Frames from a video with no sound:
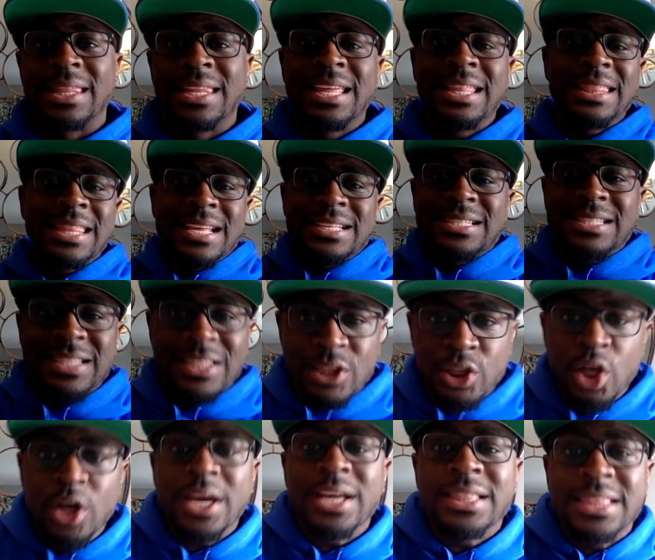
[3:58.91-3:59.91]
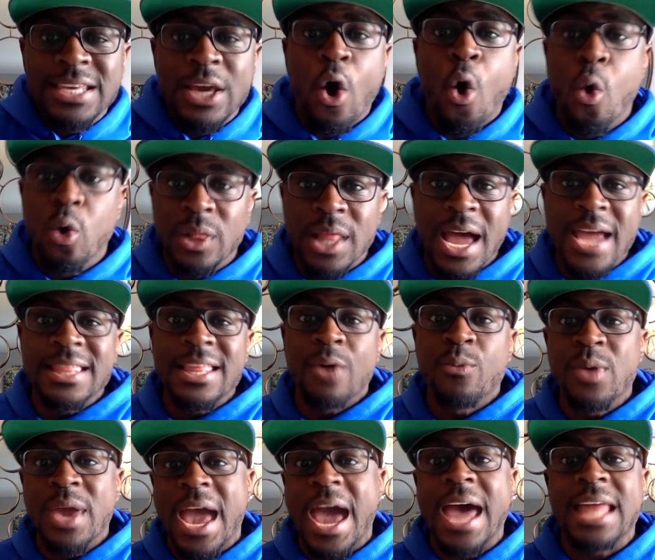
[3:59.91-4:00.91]
Let's look at the O-line that
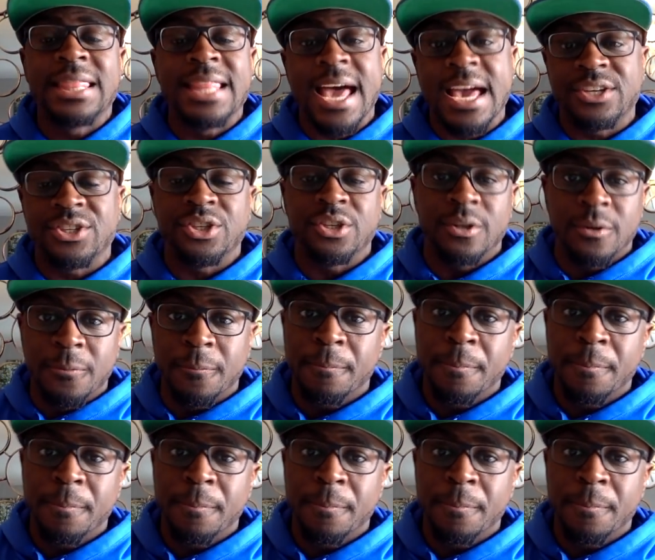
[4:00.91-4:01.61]
we had last year.